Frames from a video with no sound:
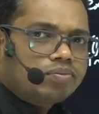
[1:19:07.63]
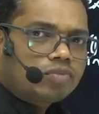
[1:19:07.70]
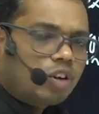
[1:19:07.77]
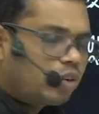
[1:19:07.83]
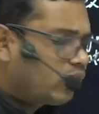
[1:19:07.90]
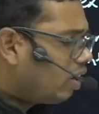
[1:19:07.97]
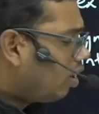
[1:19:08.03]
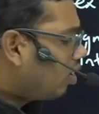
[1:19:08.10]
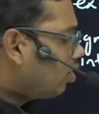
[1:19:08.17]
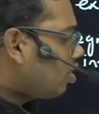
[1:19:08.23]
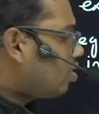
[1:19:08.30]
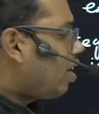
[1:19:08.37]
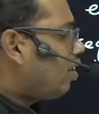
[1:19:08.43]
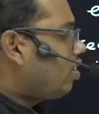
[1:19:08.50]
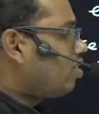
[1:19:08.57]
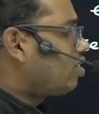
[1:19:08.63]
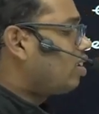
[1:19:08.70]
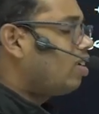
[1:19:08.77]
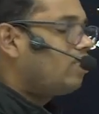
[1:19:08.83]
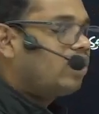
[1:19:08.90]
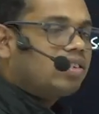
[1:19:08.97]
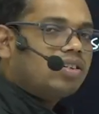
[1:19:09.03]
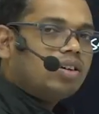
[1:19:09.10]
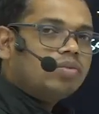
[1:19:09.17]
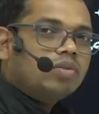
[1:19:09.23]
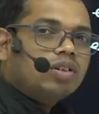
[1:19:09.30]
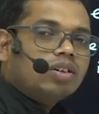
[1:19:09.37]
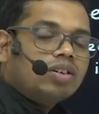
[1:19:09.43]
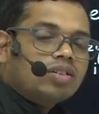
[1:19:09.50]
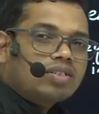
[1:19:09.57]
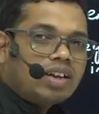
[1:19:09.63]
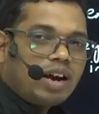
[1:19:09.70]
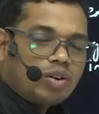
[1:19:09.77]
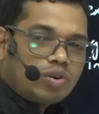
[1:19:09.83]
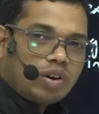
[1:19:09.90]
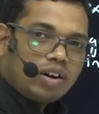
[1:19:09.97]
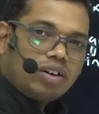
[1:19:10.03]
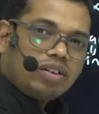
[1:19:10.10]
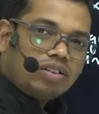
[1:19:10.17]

Okay, other scientists gave the term cytokinin.